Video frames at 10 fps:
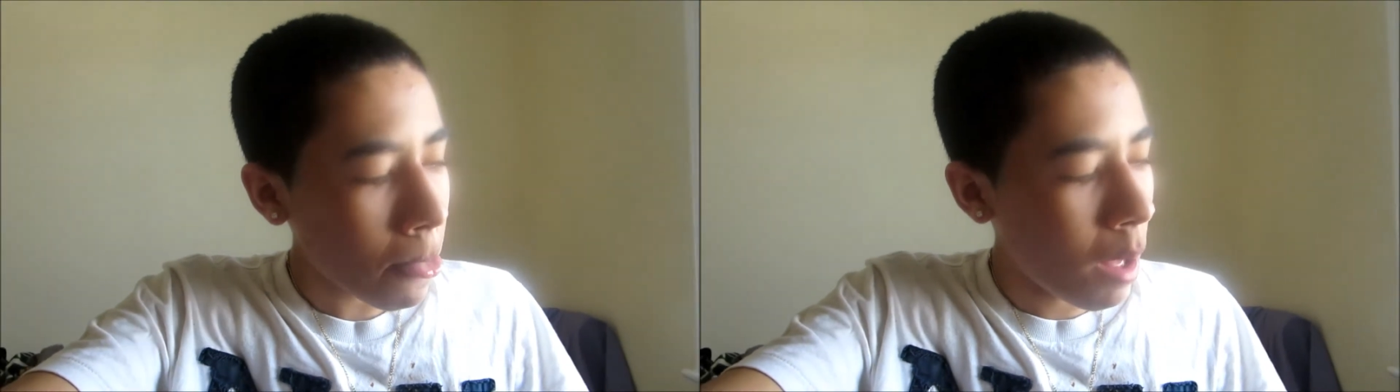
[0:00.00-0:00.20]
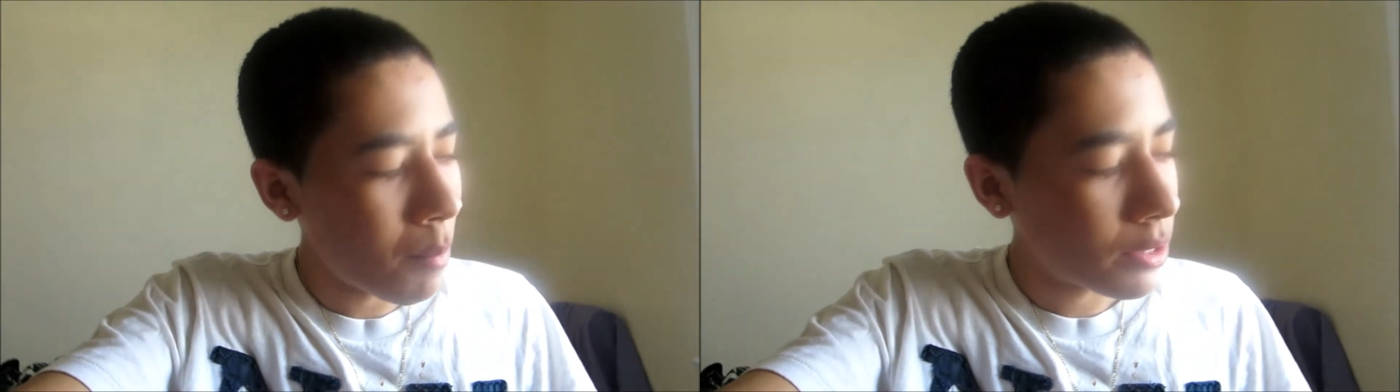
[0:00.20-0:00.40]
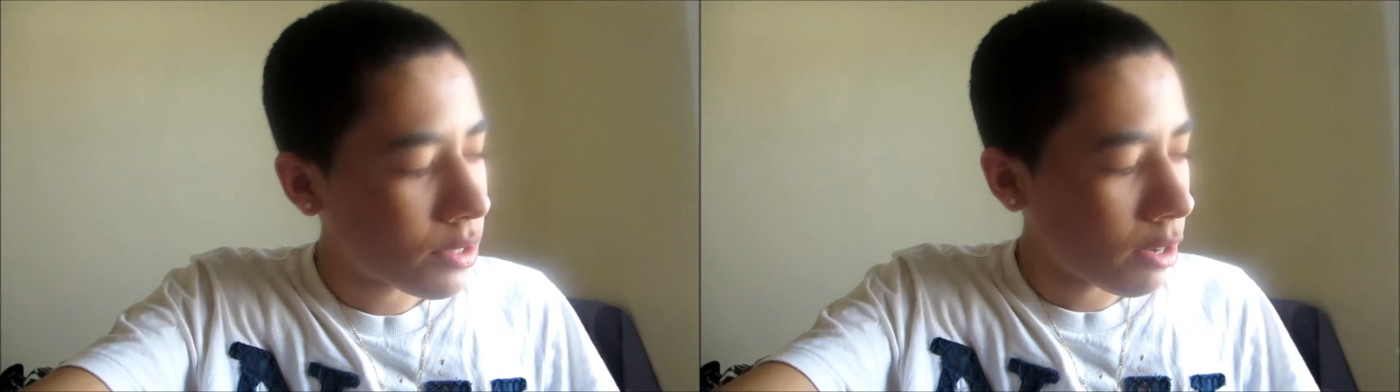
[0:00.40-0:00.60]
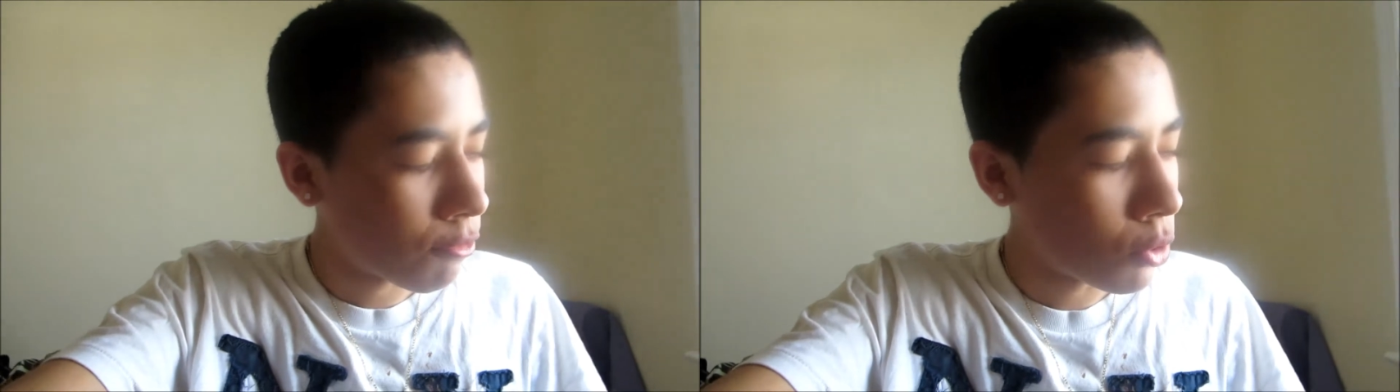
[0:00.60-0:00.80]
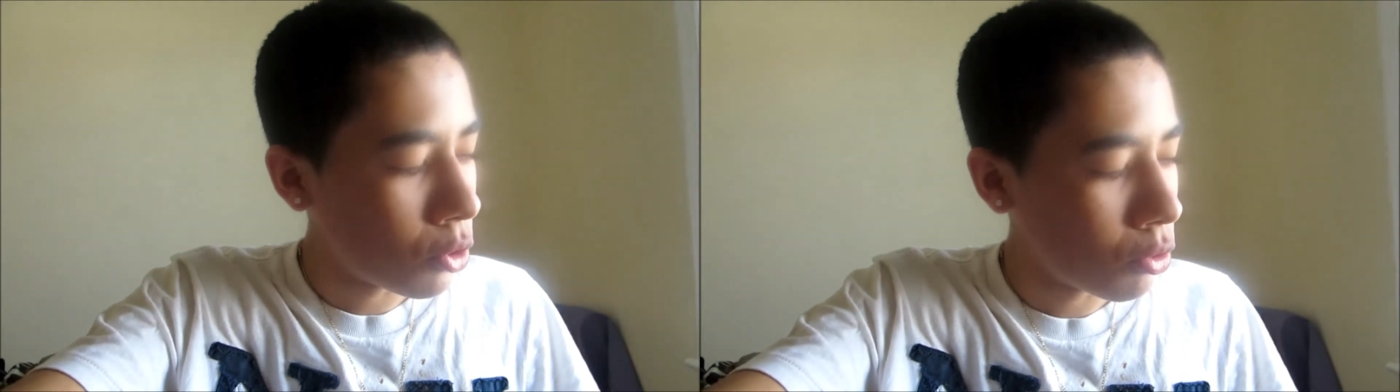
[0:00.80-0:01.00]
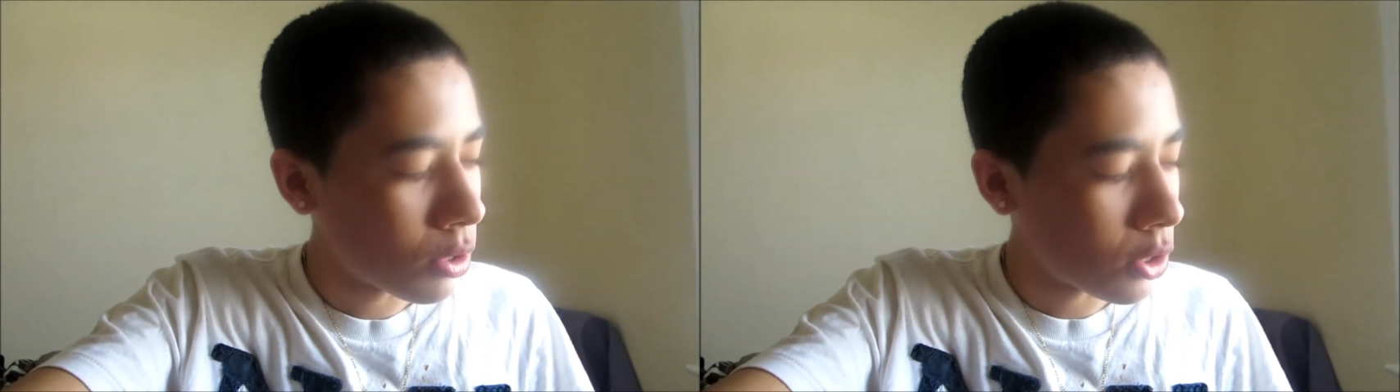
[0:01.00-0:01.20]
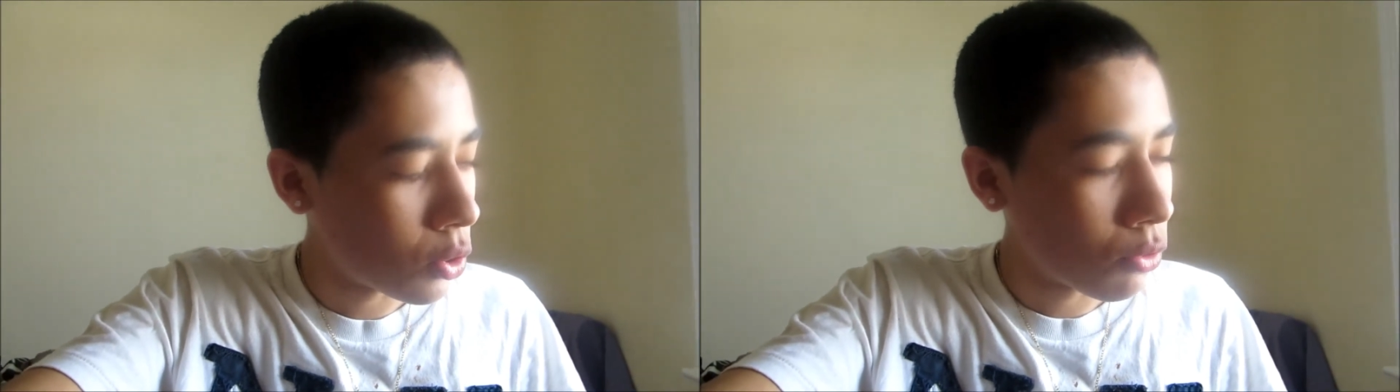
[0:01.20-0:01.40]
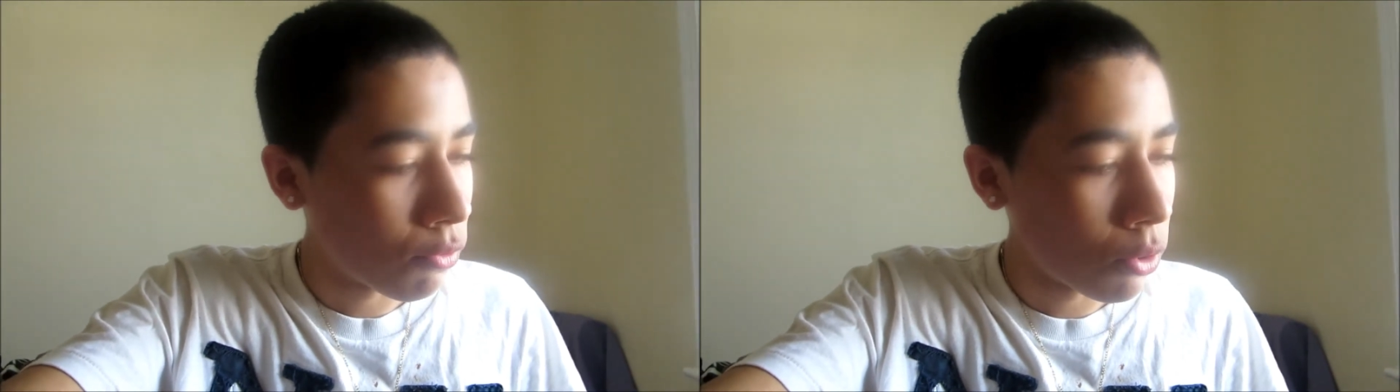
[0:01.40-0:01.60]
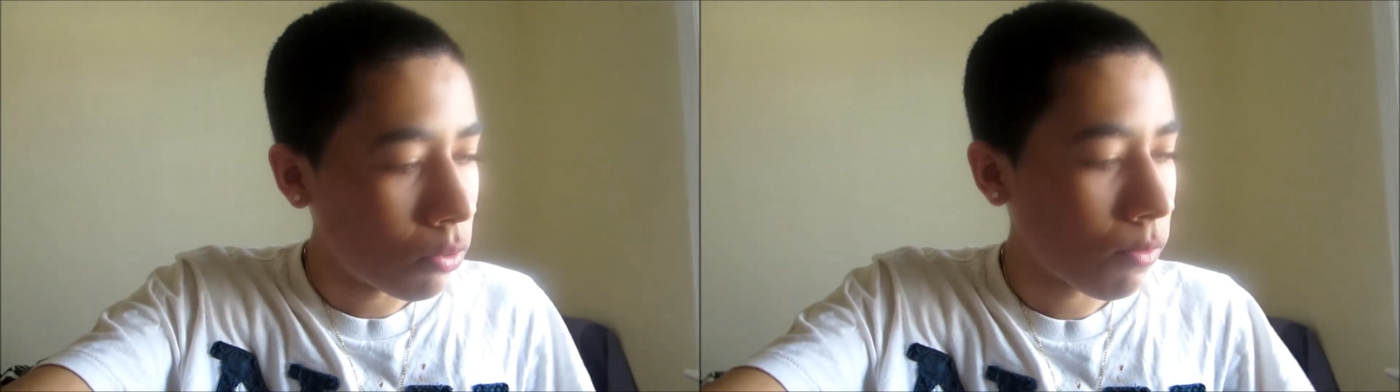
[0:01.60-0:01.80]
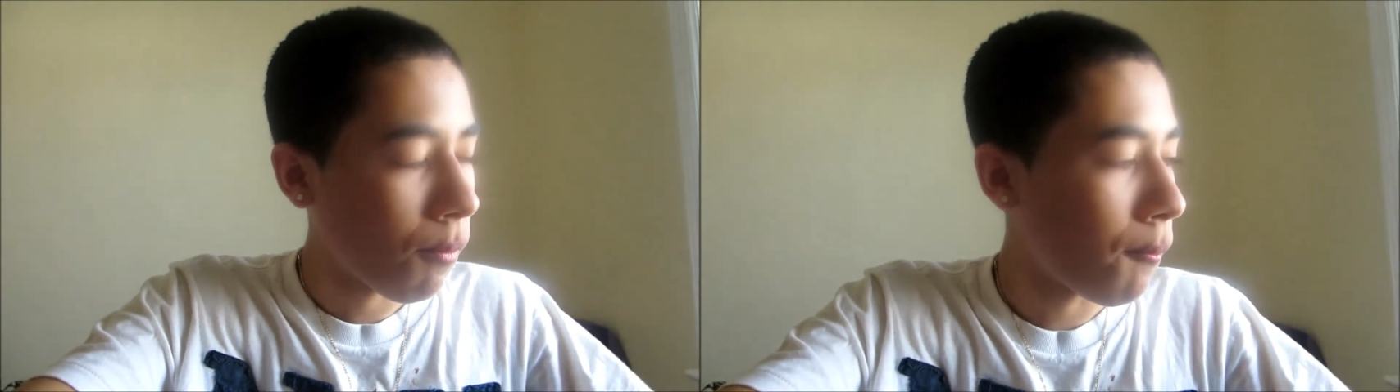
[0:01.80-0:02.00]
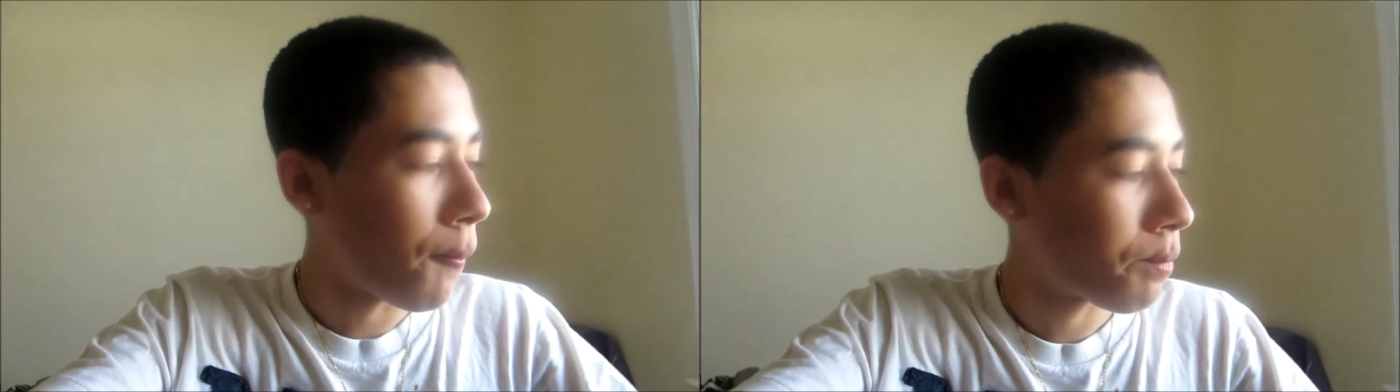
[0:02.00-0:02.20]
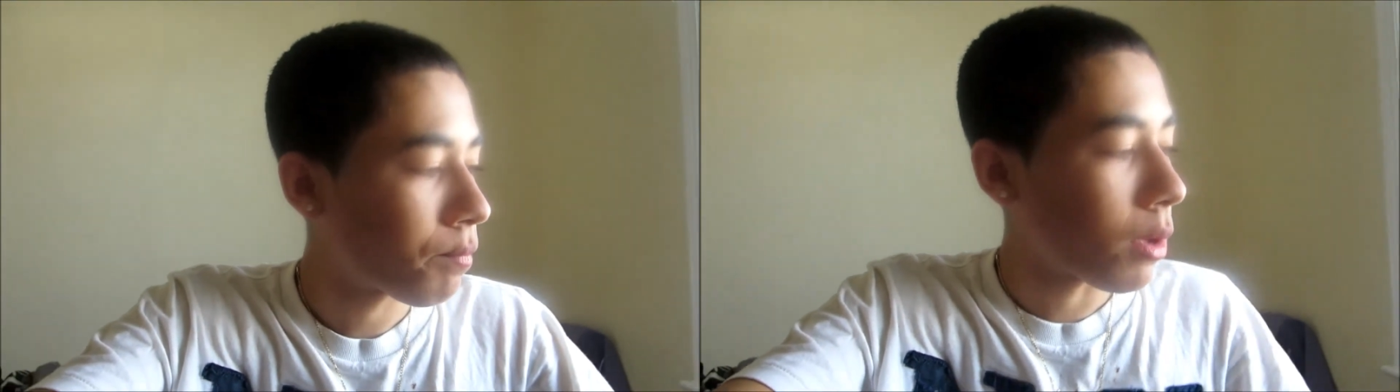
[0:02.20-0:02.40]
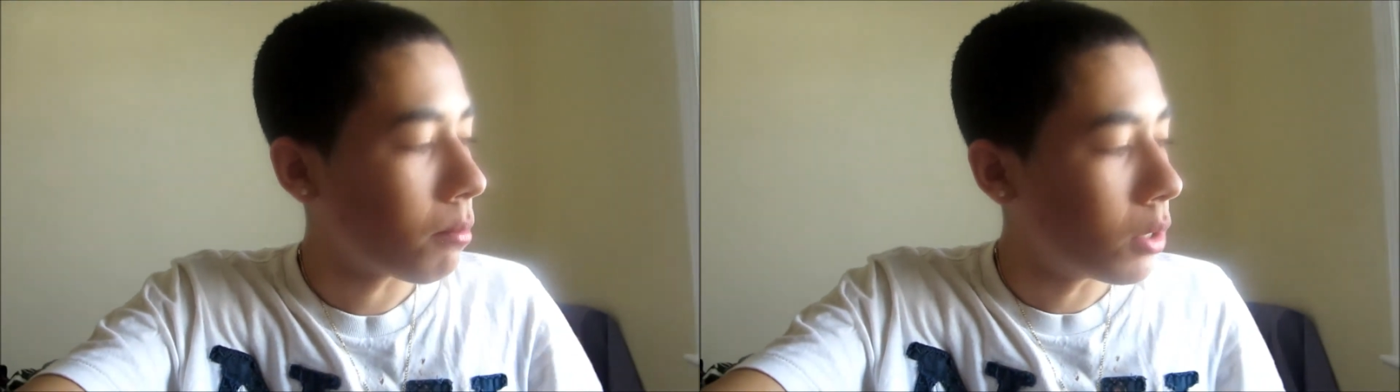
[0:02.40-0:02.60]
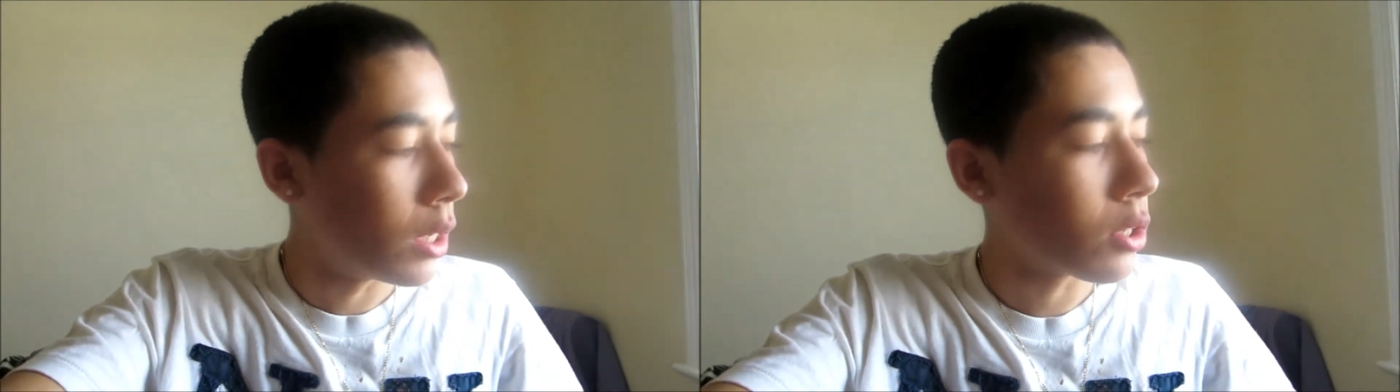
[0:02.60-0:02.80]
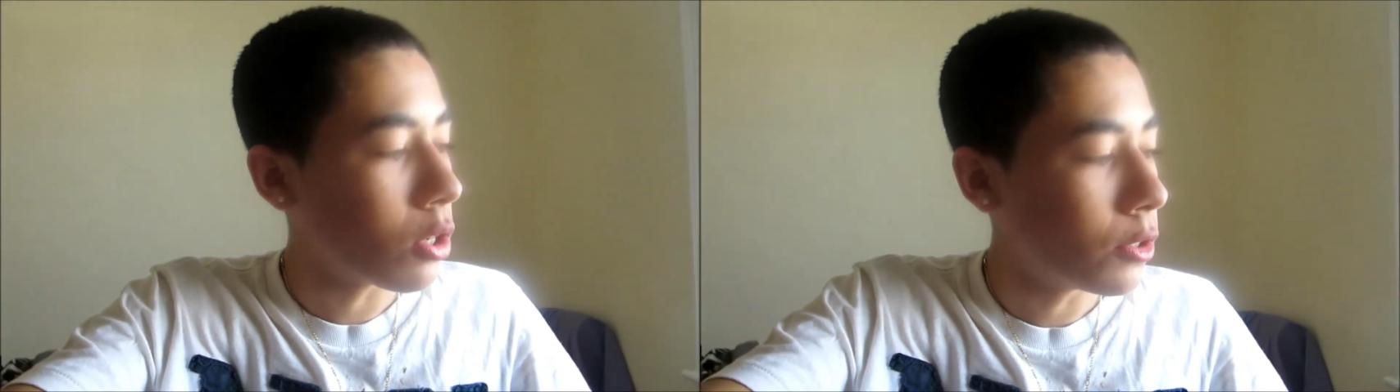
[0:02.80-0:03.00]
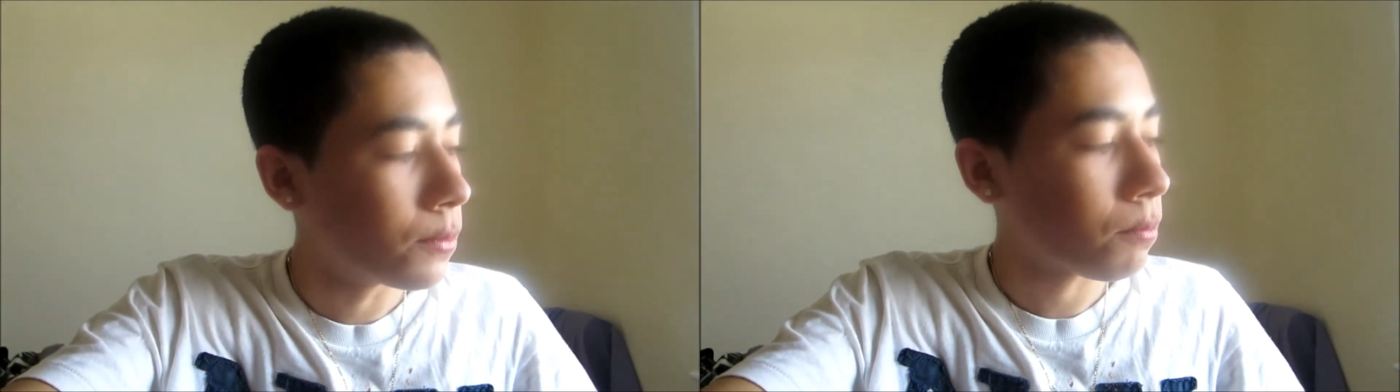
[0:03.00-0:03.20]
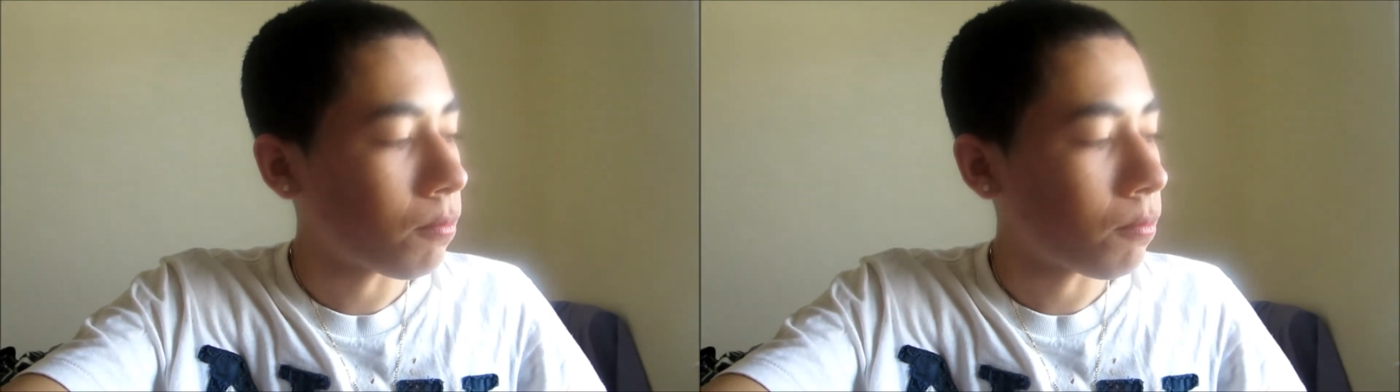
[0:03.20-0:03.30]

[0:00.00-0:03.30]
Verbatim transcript: I meant to say fruit juice, not juice fruit, but that's good.